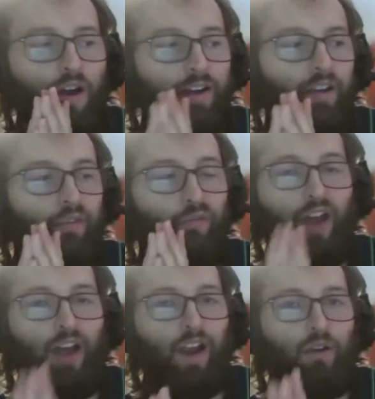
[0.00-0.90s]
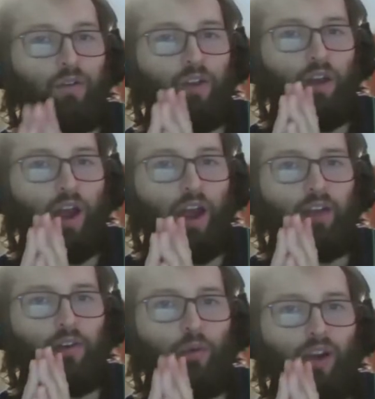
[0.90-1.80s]
I think Fallout
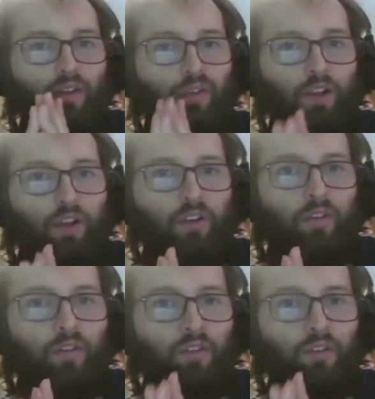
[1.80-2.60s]
had a great villain,